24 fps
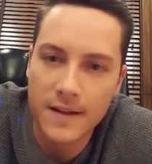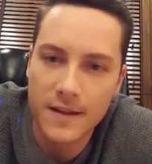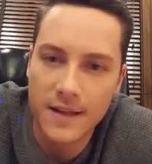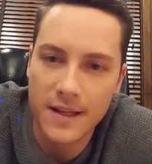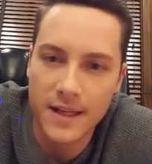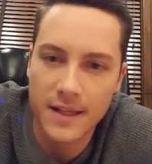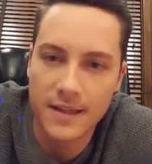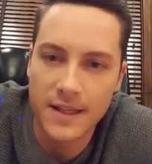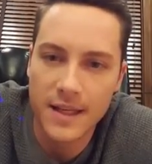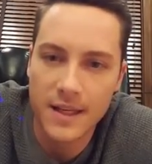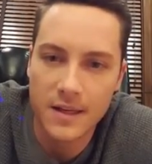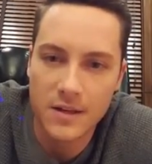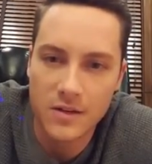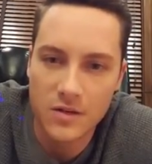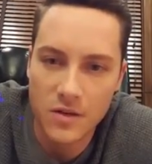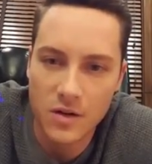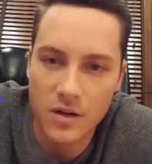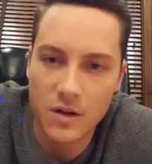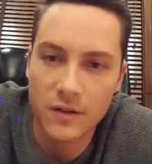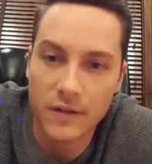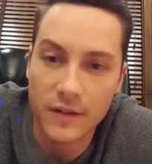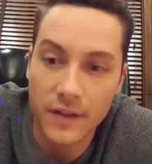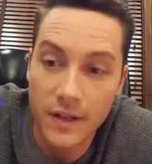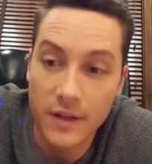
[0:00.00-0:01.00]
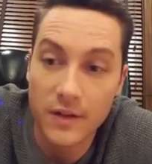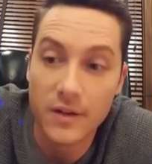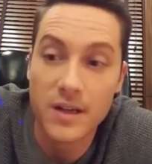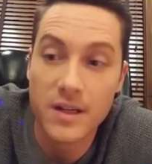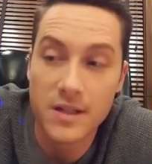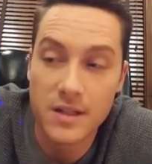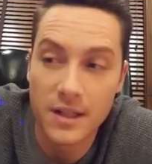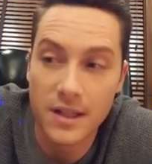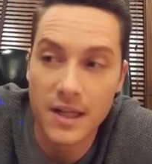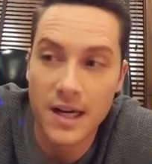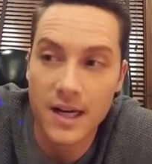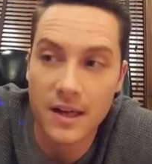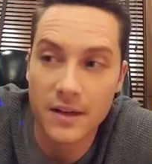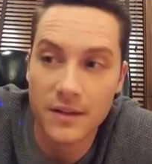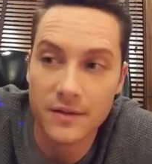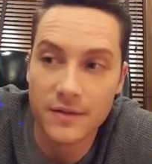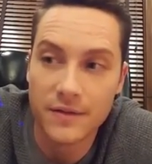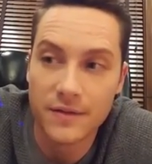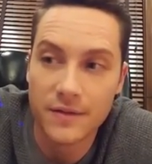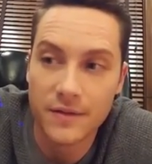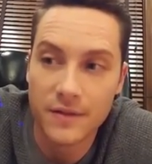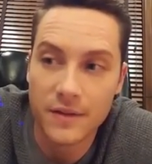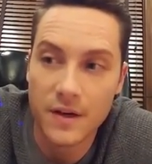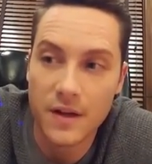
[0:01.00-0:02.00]
that they deserve. And there is a lot
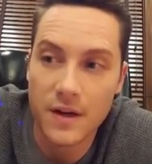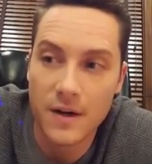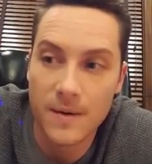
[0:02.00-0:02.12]
of